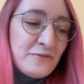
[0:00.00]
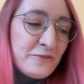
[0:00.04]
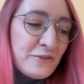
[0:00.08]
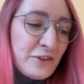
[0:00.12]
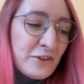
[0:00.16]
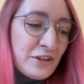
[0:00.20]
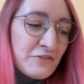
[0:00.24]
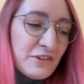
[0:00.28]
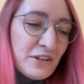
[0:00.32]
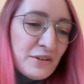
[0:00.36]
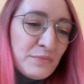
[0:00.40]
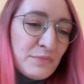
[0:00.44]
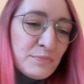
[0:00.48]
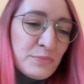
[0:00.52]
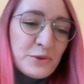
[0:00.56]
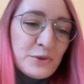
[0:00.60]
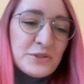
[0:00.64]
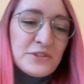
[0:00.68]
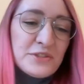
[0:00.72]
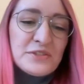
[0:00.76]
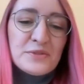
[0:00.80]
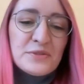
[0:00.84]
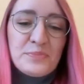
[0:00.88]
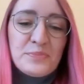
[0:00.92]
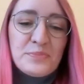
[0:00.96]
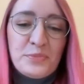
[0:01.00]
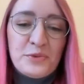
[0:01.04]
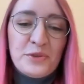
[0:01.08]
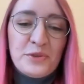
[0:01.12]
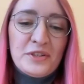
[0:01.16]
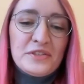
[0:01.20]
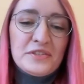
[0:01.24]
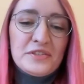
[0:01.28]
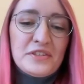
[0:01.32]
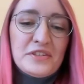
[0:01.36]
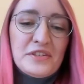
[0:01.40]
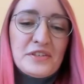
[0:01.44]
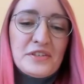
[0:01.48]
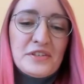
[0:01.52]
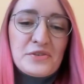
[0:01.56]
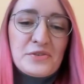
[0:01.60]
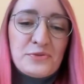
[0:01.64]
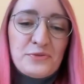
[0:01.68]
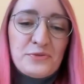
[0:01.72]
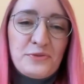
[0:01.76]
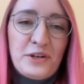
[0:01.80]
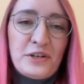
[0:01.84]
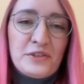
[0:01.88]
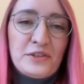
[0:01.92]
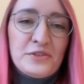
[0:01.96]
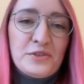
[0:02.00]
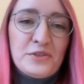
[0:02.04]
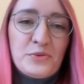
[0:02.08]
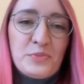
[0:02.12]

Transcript: very important point is to find